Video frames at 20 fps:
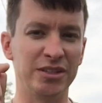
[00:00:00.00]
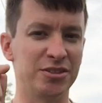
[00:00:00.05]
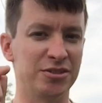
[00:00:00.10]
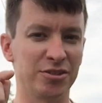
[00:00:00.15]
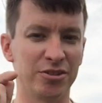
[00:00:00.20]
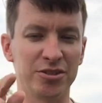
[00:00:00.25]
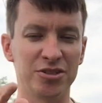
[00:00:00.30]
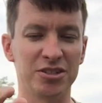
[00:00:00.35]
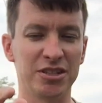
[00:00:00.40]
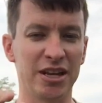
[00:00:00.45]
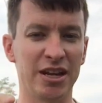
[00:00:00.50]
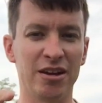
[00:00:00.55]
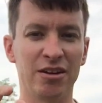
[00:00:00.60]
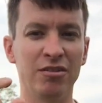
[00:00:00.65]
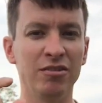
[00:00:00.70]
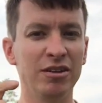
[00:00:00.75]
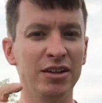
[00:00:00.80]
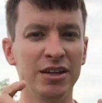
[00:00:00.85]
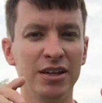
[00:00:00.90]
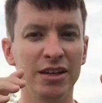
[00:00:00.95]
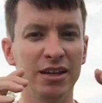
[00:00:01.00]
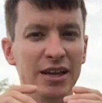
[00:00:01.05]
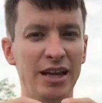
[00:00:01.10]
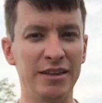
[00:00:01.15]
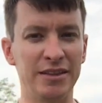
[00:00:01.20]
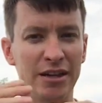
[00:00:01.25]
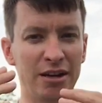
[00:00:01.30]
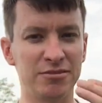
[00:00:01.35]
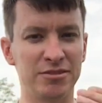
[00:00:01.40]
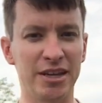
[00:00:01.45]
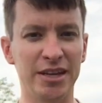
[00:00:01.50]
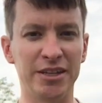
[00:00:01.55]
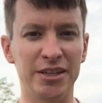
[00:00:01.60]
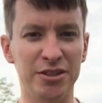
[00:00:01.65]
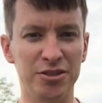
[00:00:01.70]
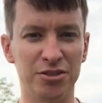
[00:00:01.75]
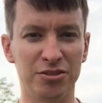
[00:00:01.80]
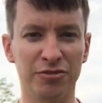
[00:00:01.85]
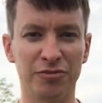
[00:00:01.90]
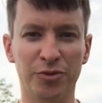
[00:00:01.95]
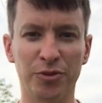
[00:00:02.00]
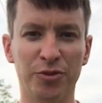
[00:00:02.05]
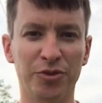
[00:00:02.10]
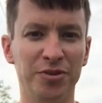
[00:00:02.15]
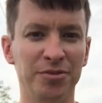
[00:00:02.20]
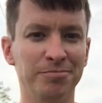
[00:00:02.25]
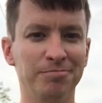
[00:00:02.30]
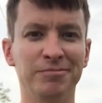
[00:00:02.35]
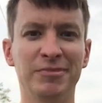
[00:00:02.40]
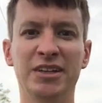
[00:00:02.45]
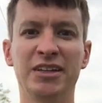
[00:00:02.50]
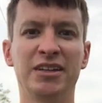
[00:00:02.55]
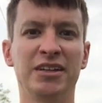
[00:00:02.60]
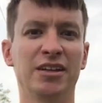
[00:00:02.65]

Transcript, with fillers: search now, and that'll take you into the form.